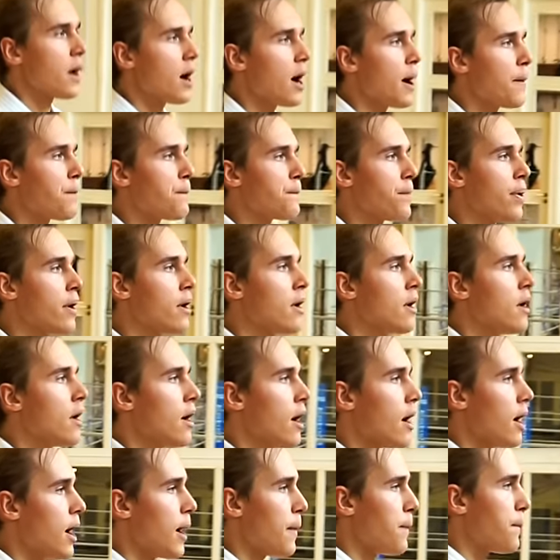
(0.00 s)
up,
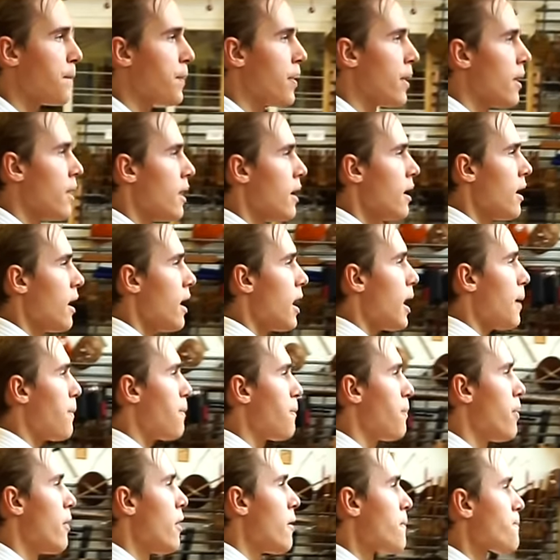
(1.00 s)
up,
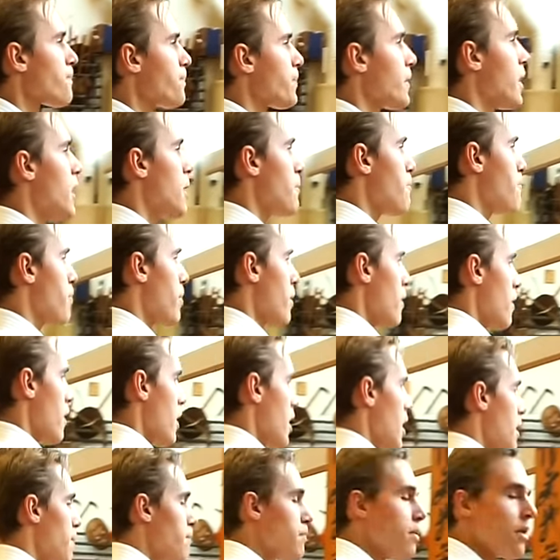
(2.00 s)
up, up,
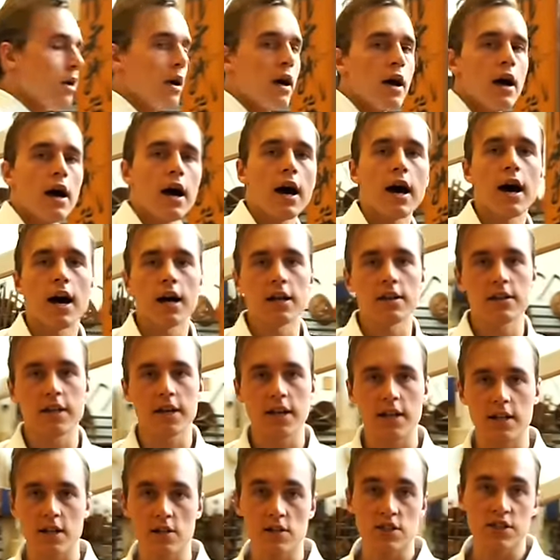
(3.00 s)
up,
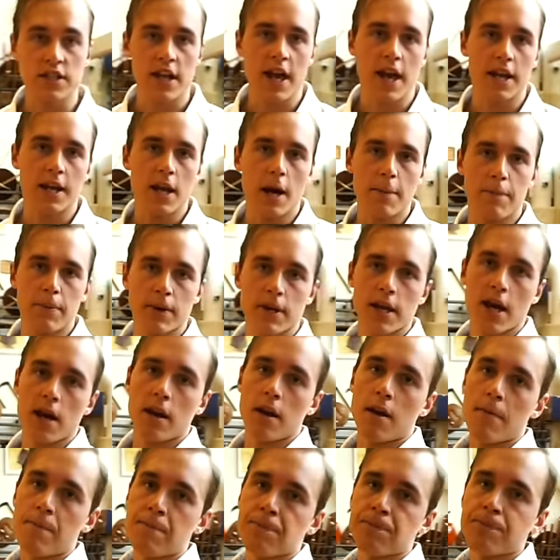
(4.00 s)
until you stand up
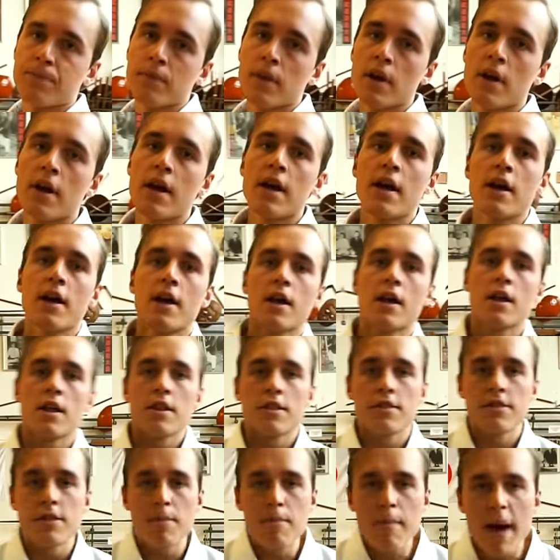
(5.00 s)
again.
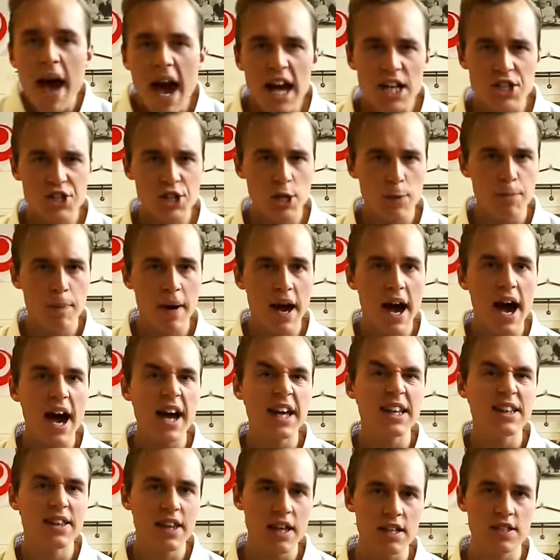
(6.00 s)
The magic
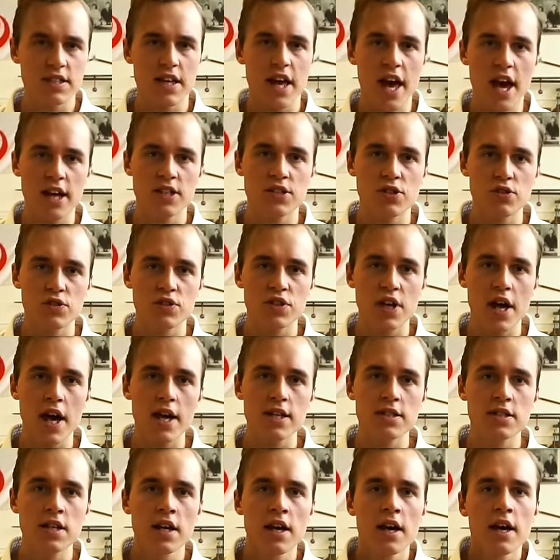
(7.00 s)
behind this
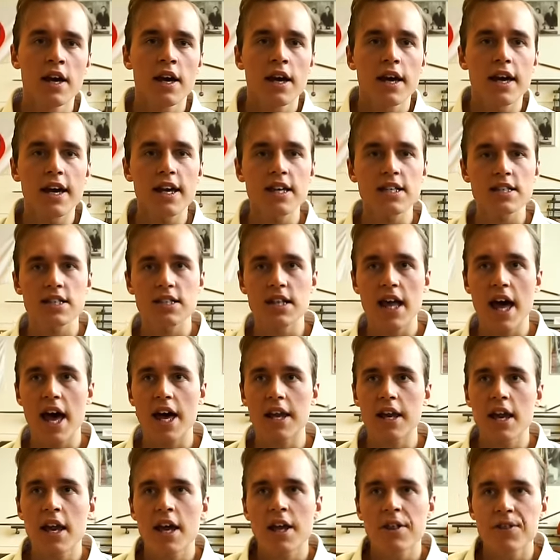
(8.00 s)
exercise is
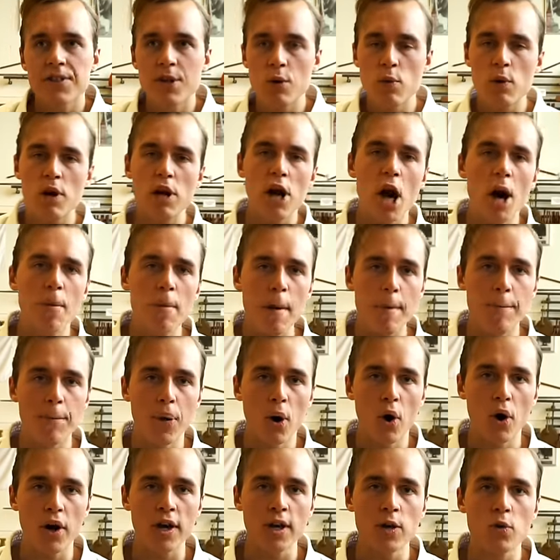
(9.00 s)
that there will come a
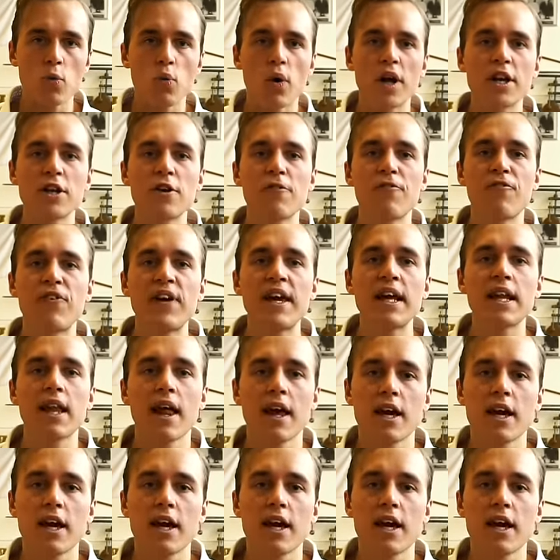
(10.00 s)
point when you feel